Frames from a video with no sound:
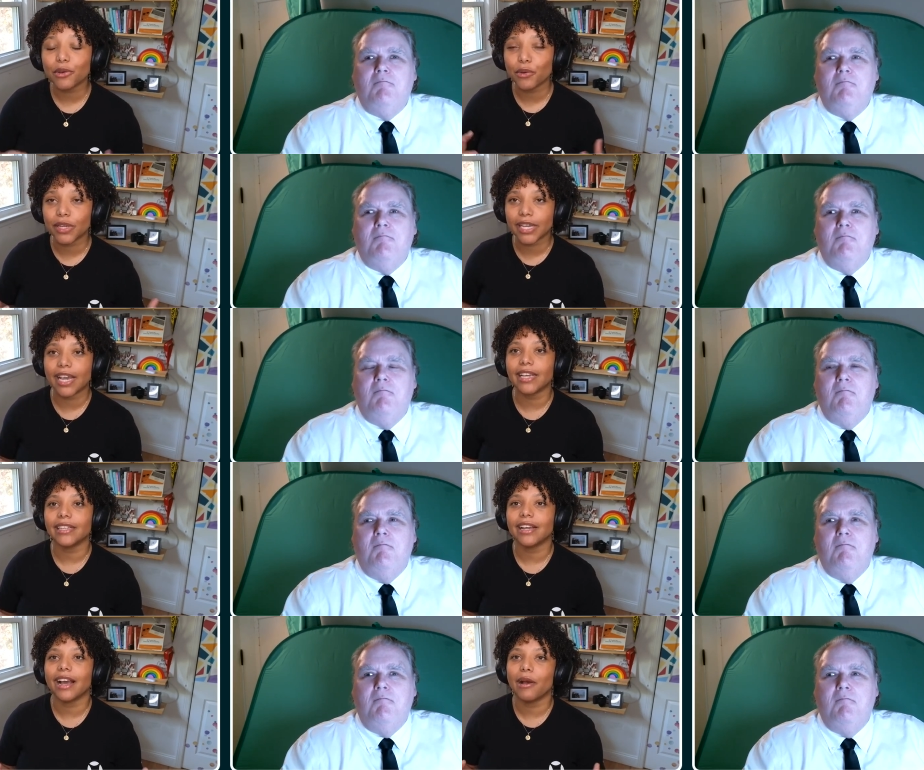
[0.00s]

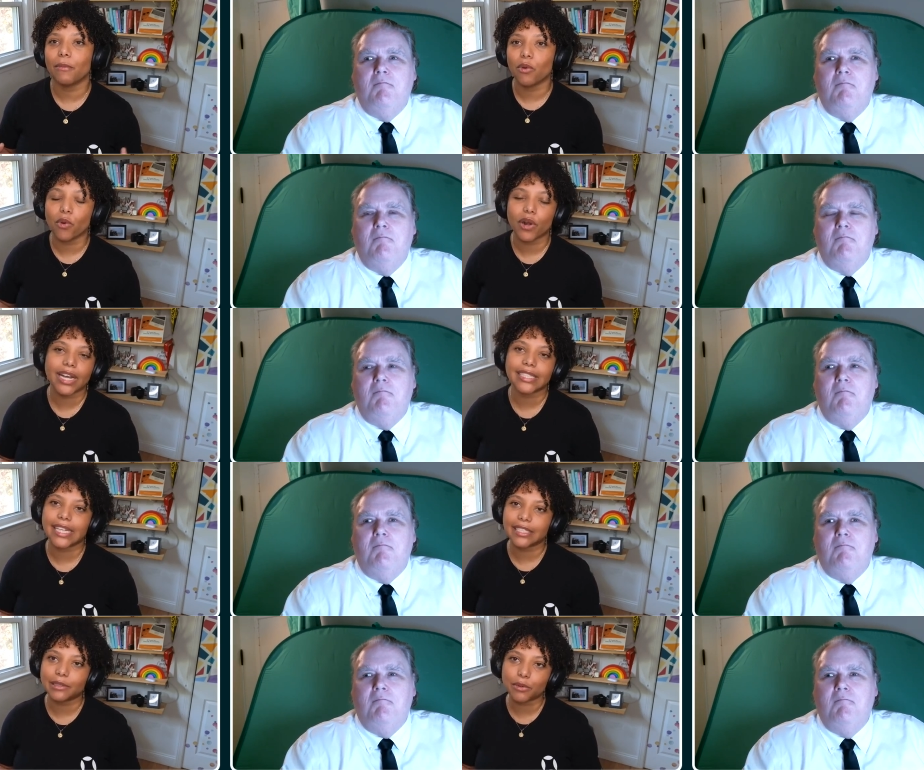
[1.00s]
Speaker 1: create a more
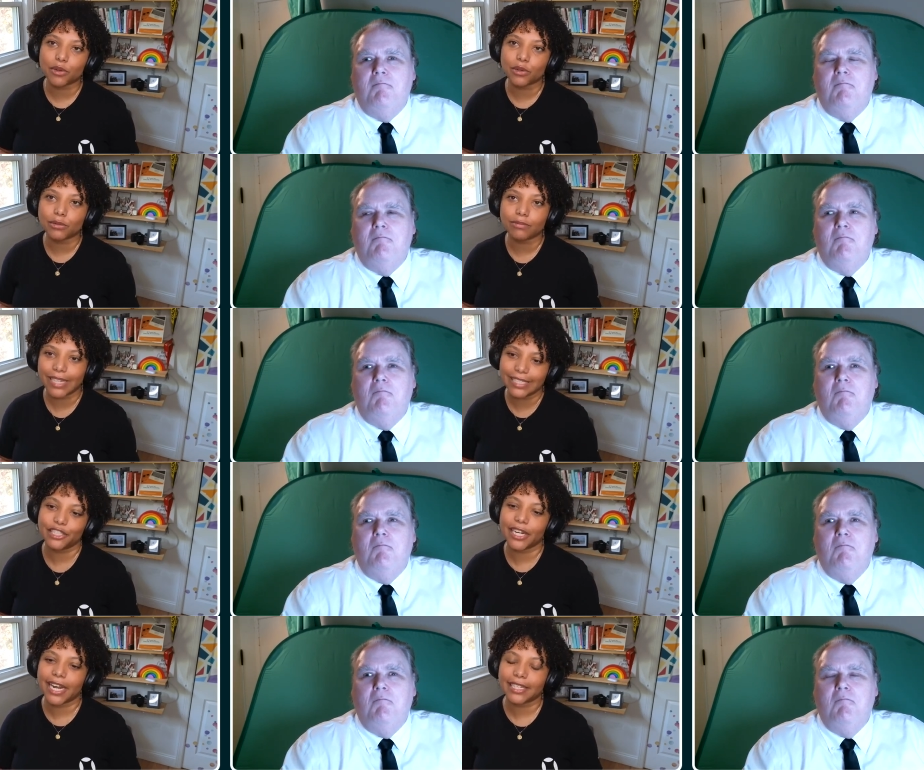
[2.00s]
accessible
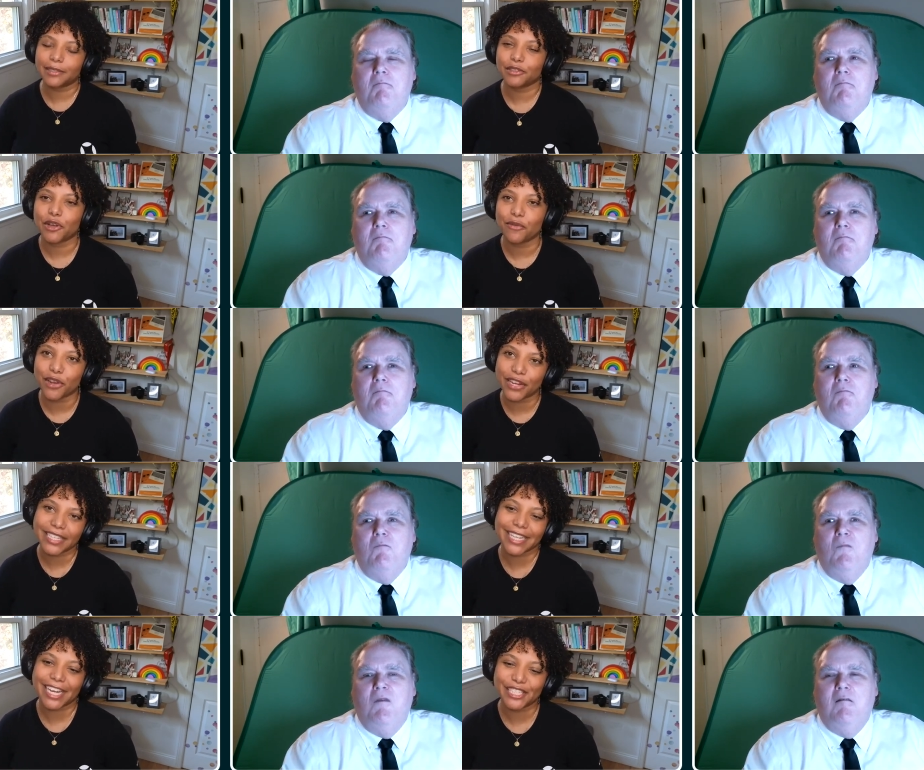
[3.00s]
internet. So very
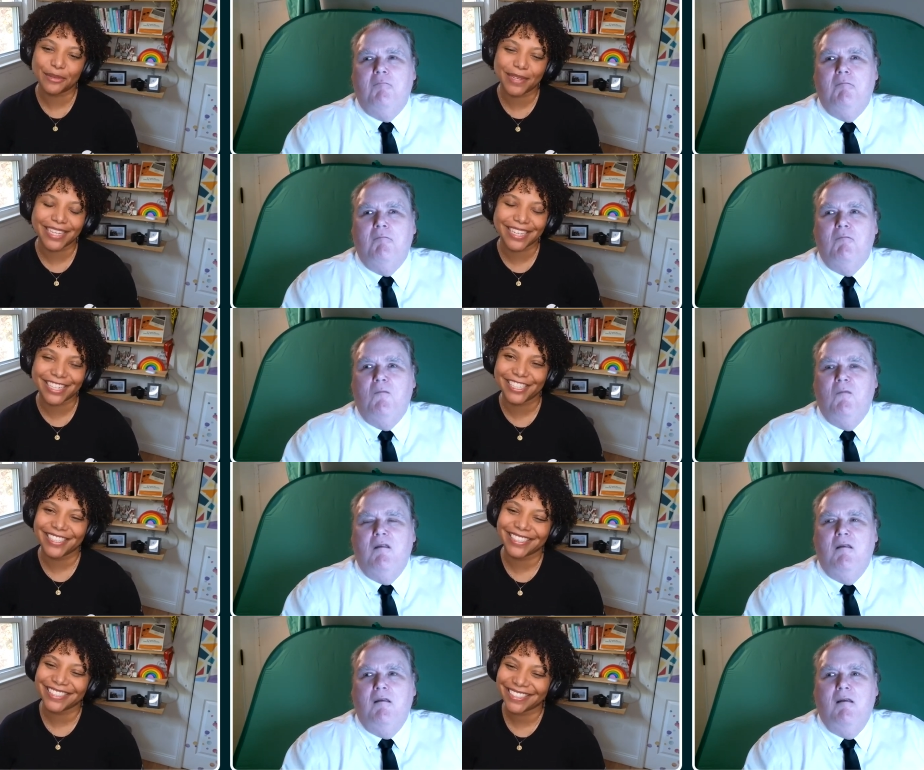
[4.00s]
excited to be here.
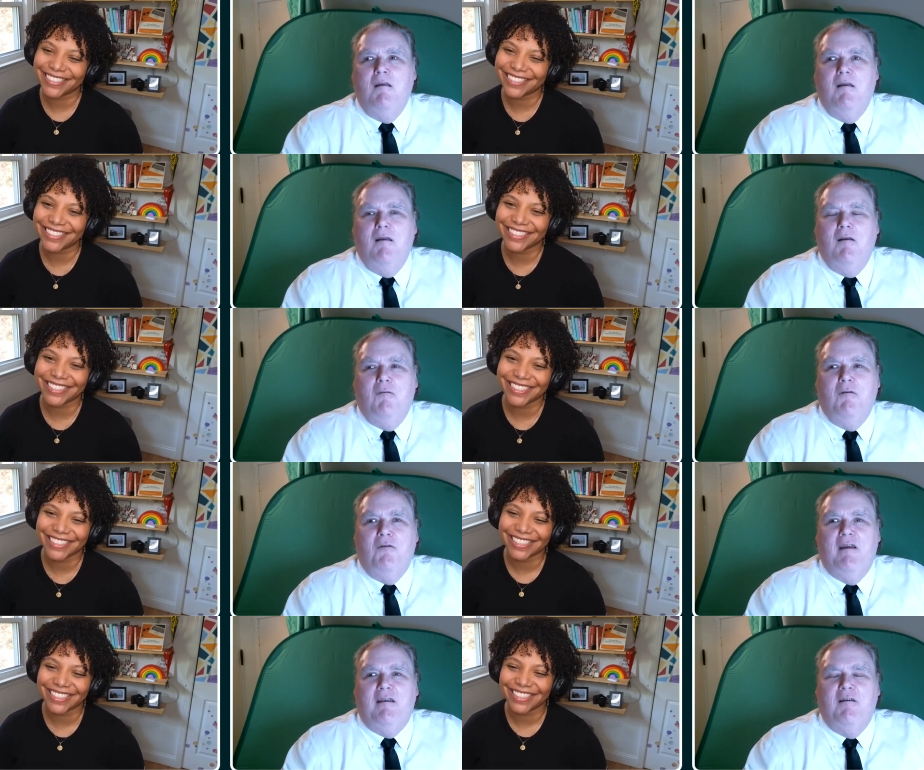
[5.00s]
Speaker 2: Well,
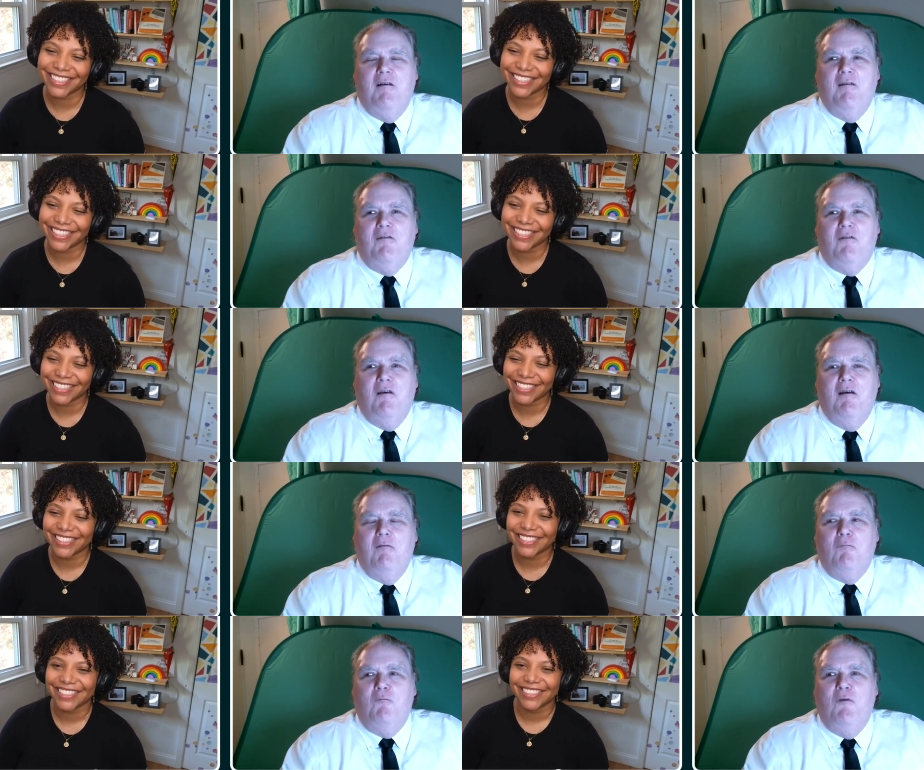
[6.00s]
thank you. It's
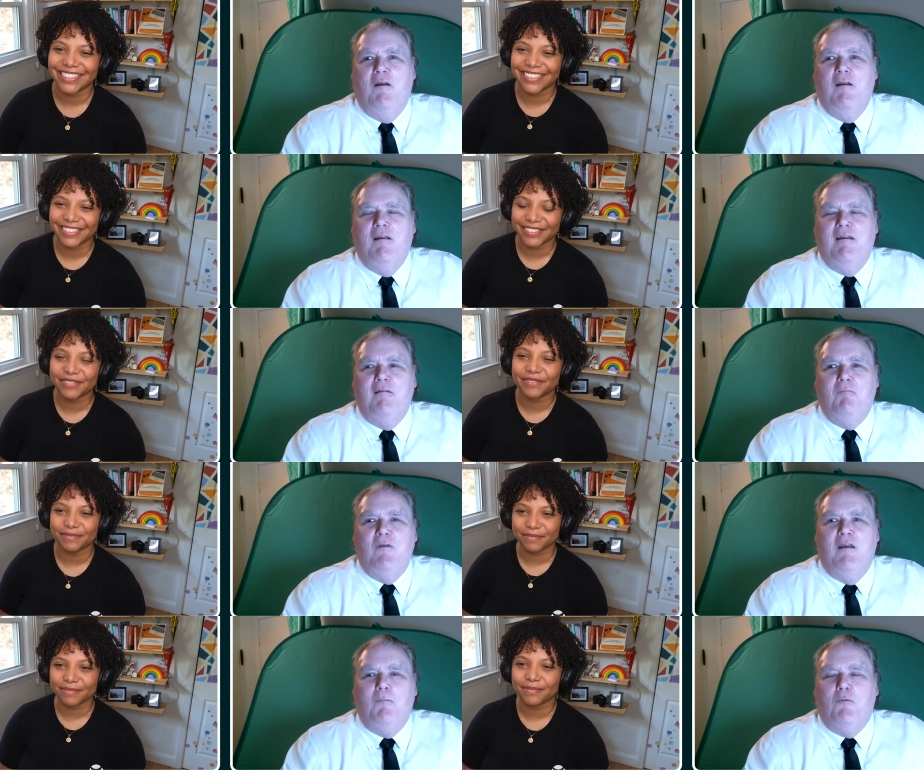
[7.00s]
a very
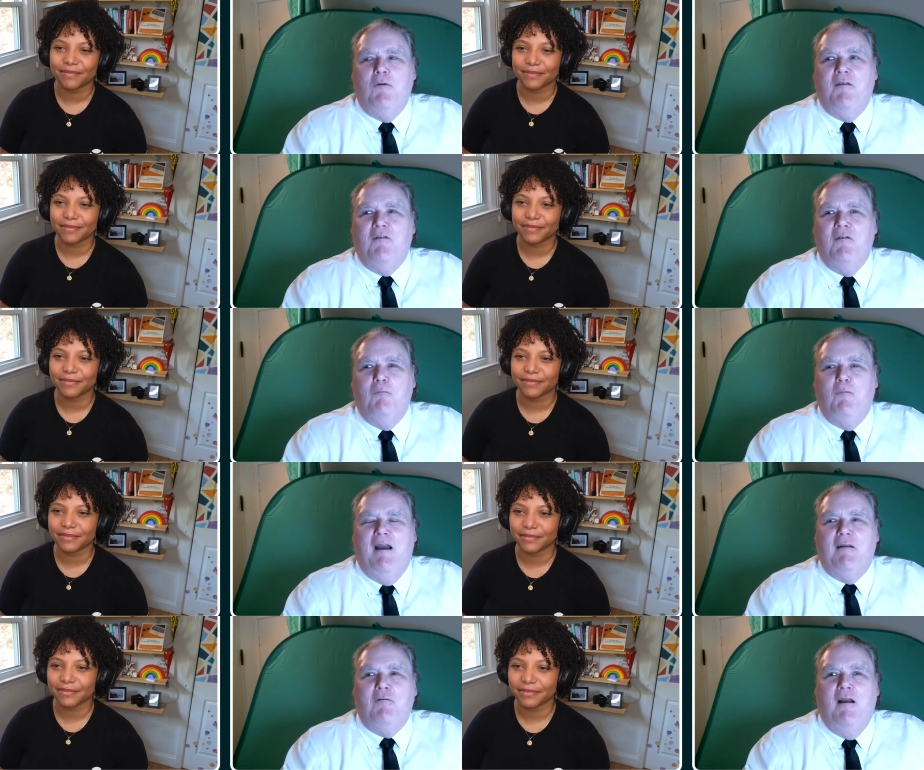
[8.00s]
impressive
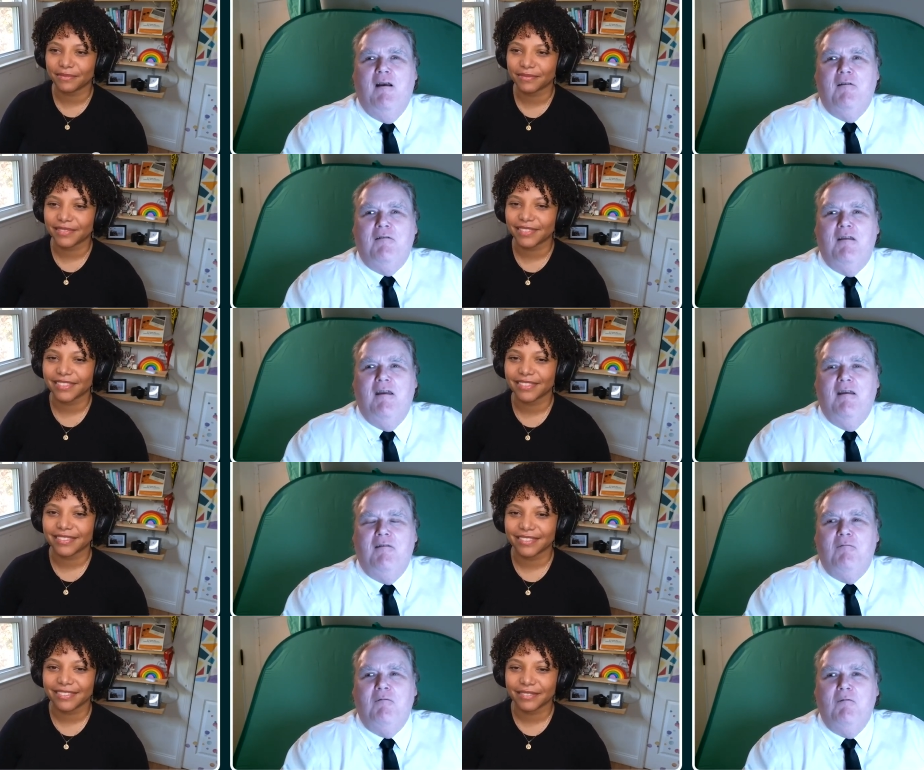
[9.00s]
background.
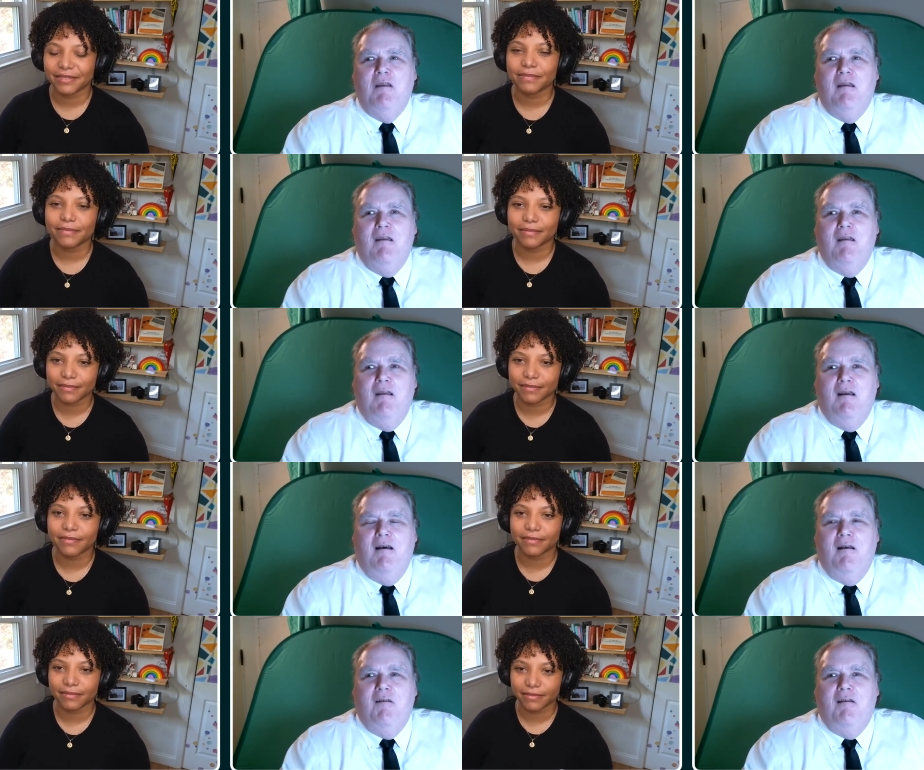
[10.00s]
And
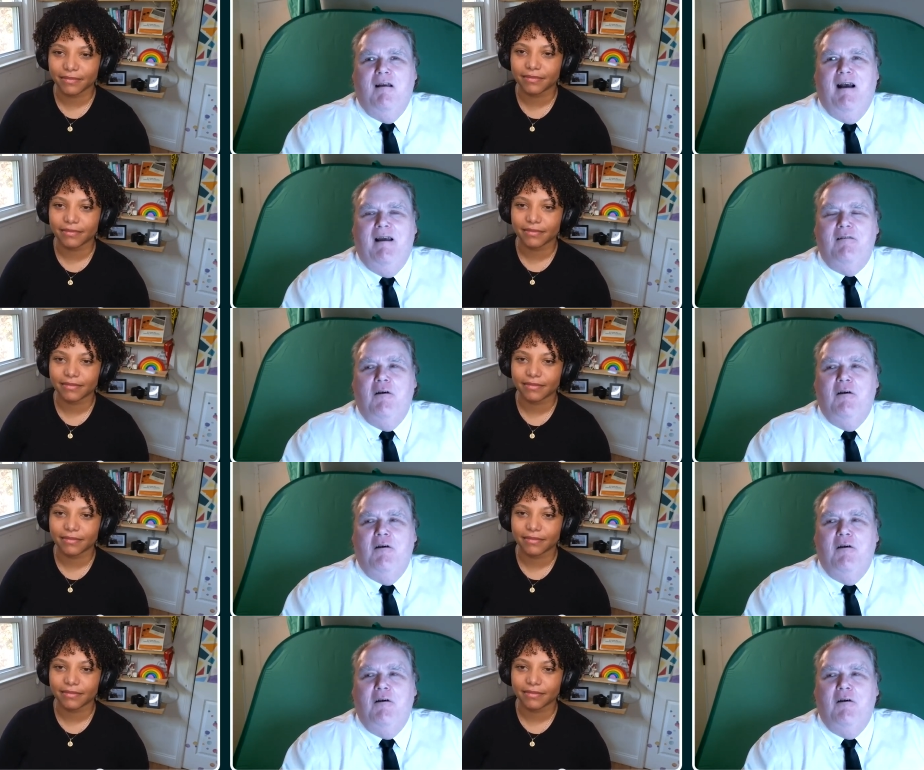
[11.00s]
uh, I